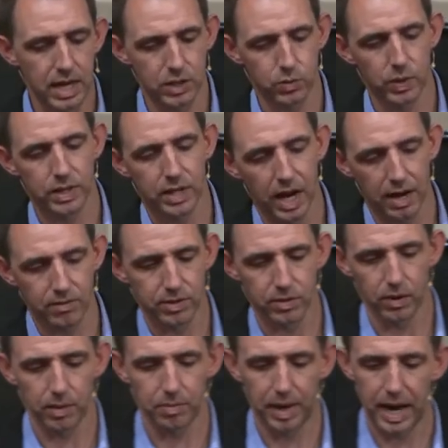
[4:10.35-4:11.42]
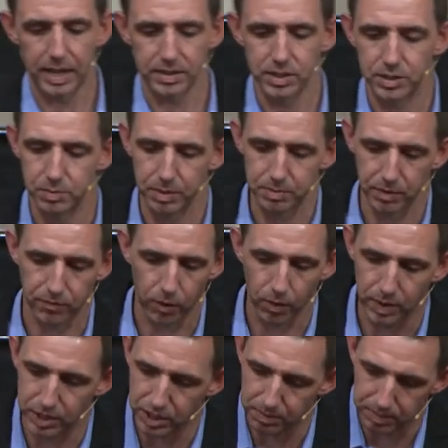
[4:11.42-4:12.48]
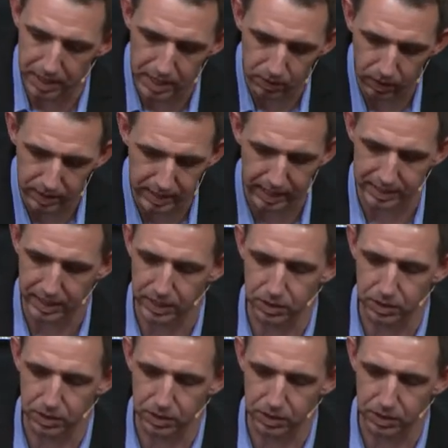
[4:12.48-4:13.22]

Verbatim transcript: as we dive into our passage. But before we jump into our text,